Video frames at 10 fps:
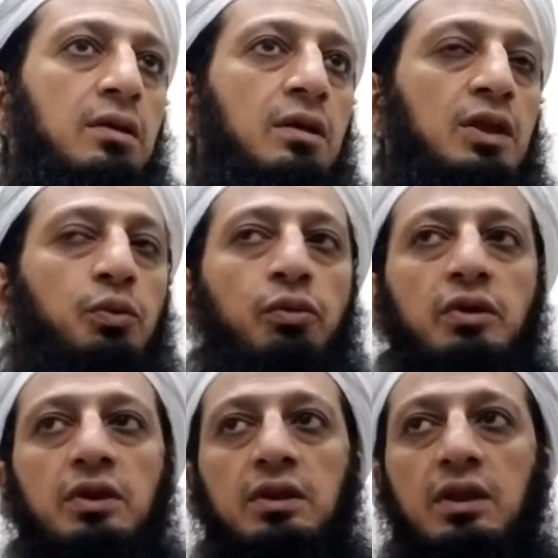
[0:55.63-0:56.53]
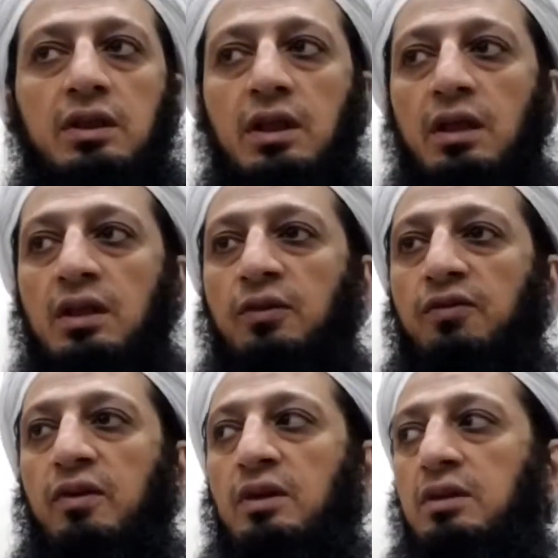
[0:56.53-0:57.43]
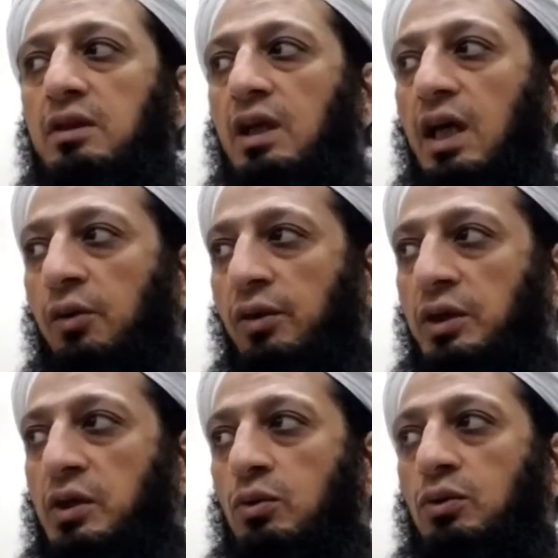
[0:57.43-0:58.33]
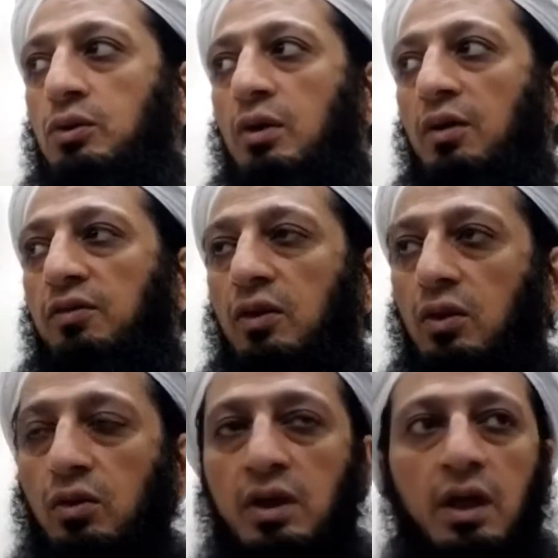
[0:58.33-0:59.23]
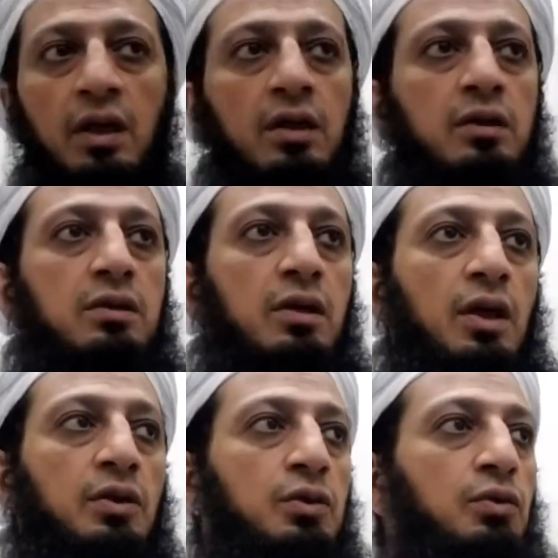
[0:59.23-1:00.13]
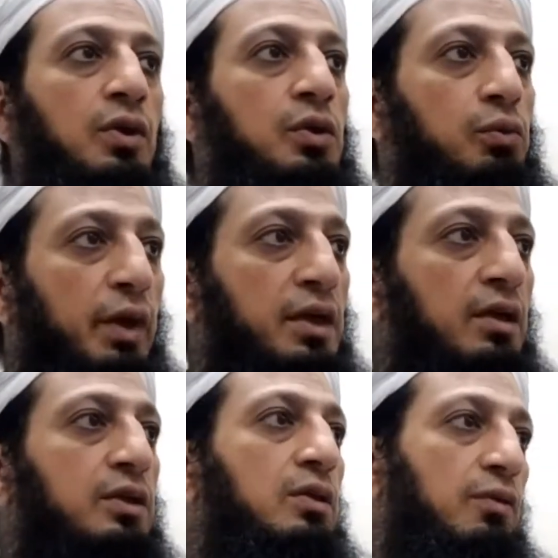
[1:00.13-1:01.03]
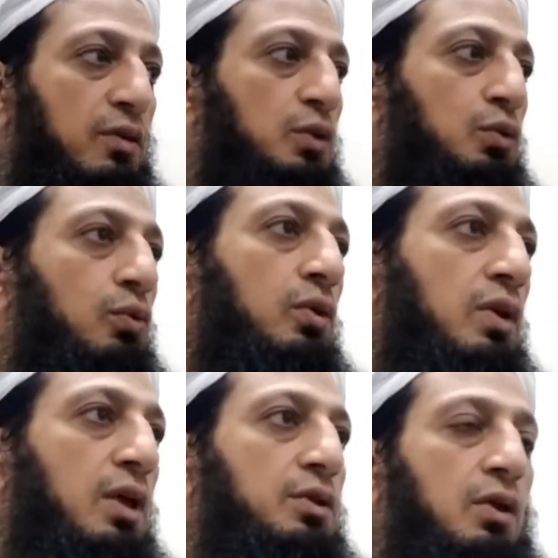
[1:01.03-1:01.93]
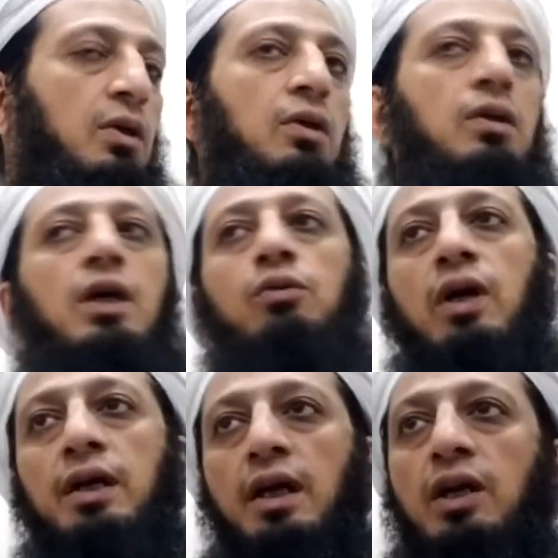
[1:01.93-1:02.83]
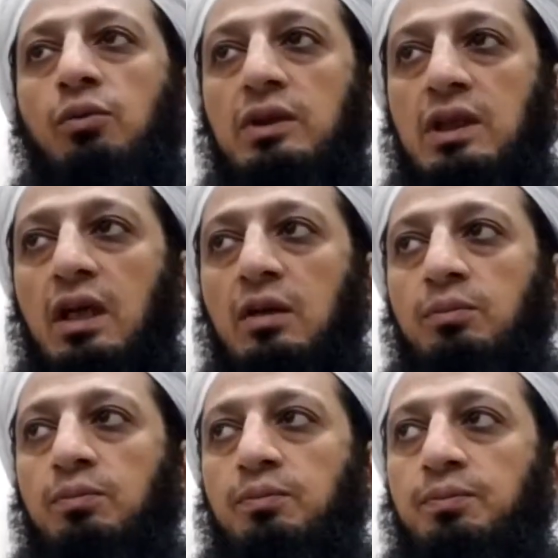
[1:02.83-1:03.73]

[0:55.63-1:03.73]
as we were discussing different avenues of looking into the greatness of Rasulullah sallallahu alaihi wasallam.